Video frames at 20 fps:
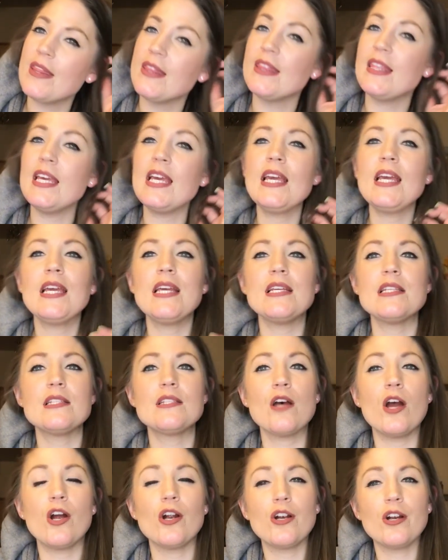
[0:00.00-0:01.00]
These
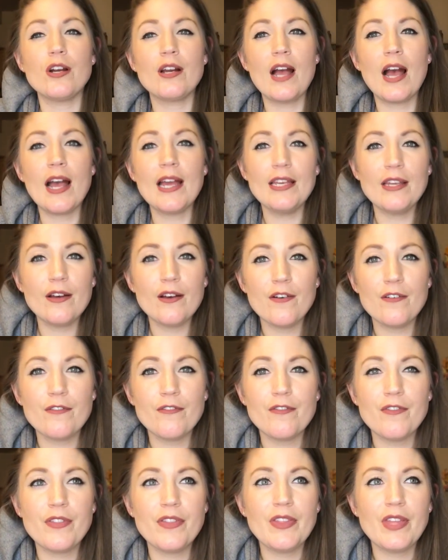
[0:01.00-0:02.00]
are kind
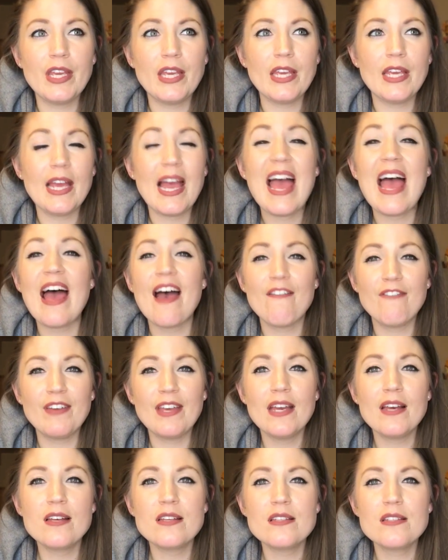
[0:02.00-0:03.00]
of the
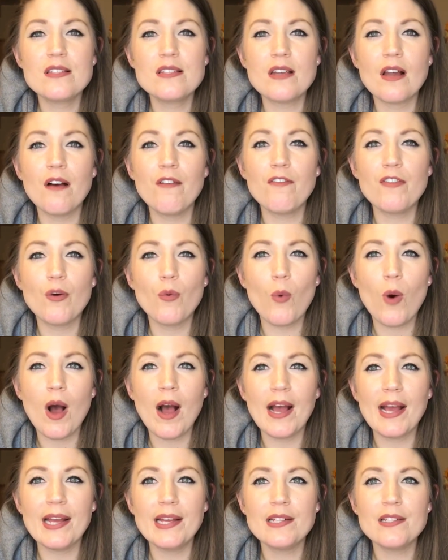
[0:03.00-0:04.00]
heaviest of the
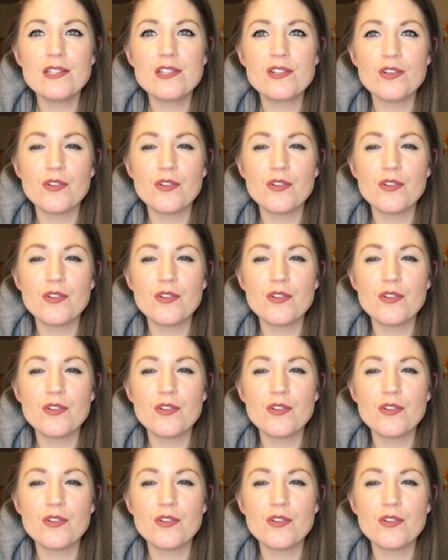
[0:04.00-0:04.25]
wines.